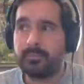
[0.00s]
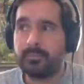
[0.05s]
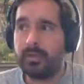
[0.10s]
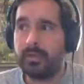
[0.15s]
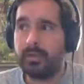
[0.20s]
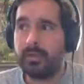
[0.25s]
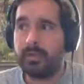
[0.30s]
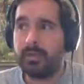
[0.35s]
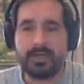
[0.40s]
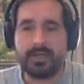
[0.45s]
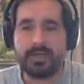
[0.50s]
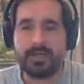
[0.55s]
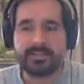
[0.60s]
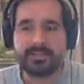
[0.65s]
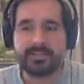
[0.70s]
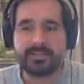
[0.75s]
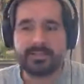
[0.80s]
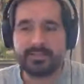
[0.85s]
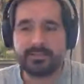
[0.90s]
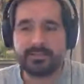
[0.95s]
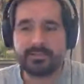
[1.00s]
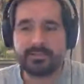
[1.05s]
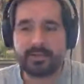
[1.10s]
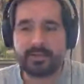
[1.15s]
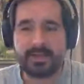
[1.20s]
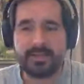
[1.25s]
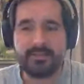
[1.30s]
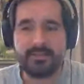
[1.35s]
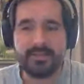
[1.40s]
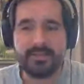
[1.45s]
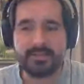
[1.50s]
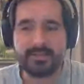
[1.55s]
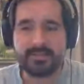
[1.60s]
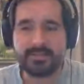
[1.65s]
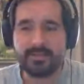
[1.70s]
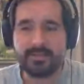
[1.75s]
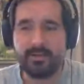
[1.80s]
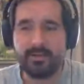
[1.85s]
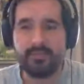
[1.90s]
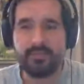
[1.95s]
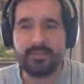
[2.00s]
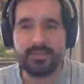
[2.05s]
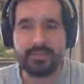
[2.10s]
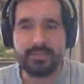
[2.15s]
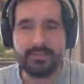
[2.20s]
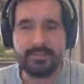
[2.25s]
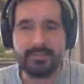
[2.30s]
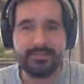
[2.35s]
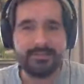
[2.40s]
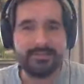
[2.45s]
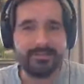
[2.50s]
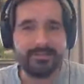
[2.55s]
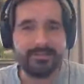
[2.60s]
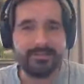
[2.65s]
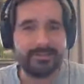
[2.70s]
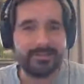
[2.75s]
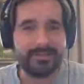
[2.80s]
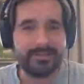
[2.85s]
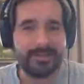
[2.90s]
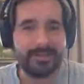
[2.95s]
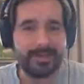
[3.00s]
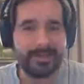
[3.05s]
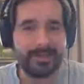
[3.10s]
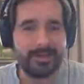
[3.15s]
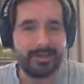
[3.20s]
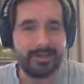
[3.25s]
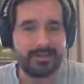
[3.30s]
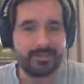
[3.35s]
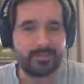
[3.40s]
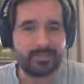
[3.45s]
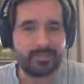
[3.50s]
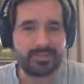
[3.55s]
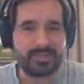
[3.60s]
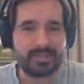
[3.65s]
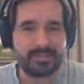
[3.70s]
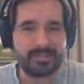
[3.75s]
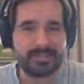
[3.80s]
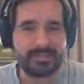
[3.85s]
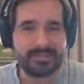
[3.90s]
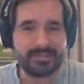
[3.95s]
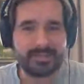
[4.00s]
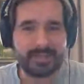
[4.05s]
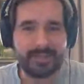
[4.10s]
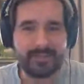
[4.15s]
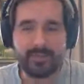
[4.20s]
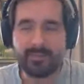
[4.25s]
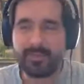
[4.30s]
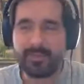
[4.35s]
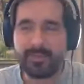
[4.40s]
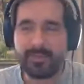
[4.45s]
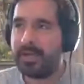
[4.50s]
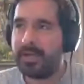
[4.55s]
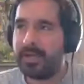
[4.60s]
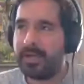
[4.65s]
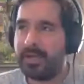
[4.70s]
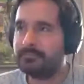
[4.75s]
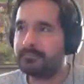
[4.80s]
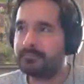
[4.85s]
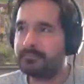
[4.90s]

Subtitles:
All right, so let's try this. Hopefully, it's presenting to everybody now.